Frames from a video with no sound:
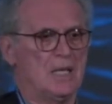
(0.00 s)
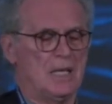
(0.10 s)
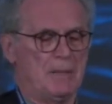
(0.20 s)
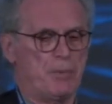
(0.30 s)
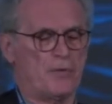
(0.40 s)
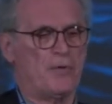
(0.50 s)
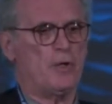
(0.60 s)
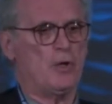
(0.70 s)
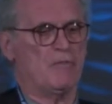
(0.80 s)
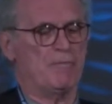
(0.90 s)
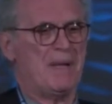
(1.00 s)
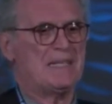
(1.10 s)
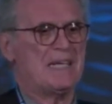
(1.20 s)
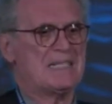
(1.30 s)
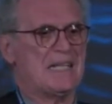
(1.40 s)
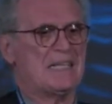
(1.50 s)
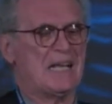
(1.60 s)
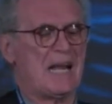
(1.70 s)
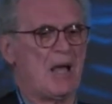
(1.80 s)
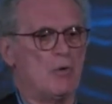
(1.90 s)
a portfolio of metrics that
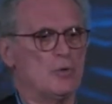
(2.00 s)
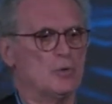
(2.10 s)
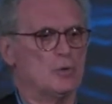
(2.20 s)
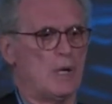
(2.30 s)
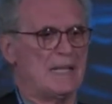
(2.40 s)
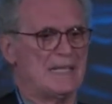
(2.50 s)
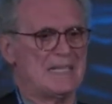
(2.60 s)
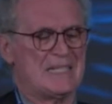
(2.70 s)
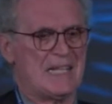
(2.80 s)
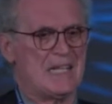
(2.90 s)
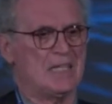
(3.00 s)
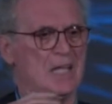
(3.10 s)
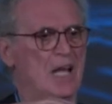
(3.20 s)
allow you to understand